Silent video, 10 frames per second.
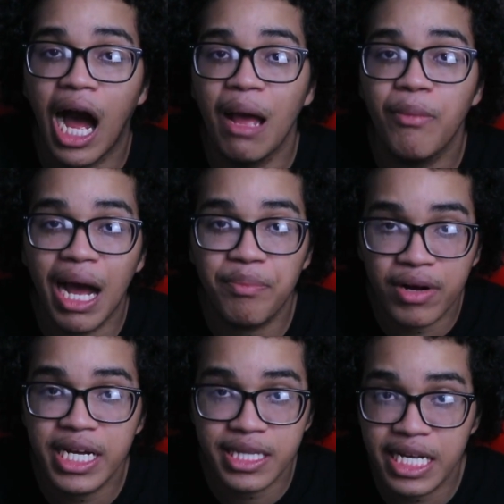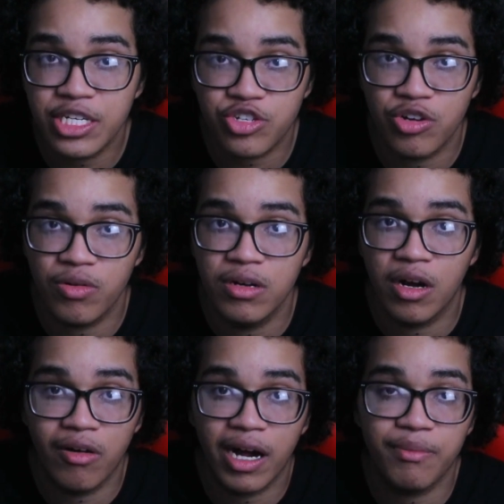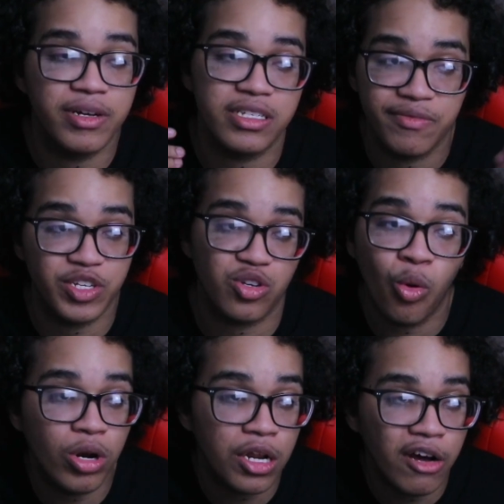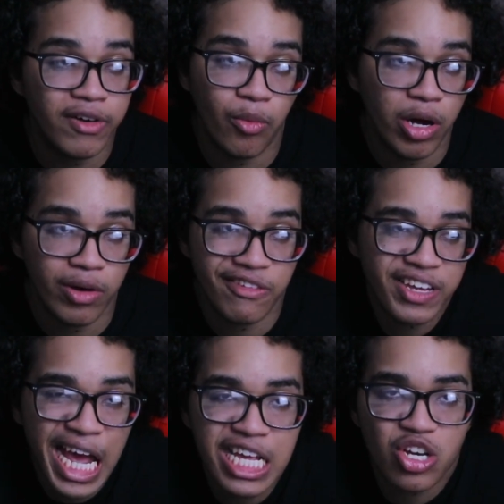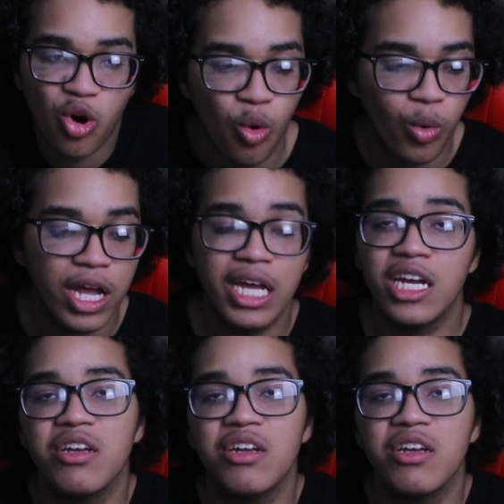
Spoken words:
I might put it in the intro, all right, because if it's cool enough, I will. If it ain't cool,